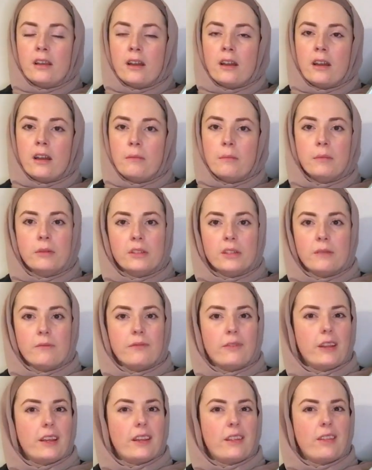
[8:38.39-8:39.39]
a Muslim for
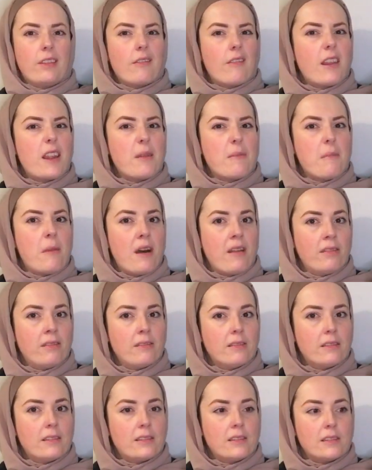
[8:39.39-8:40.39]
like 3
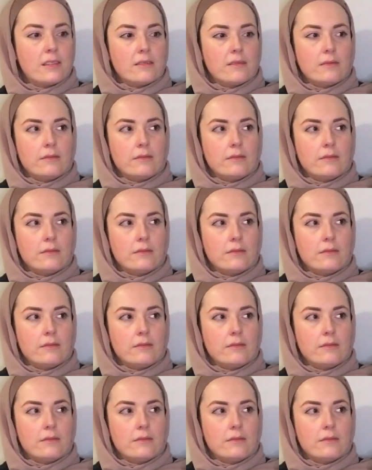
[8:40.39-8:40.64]
months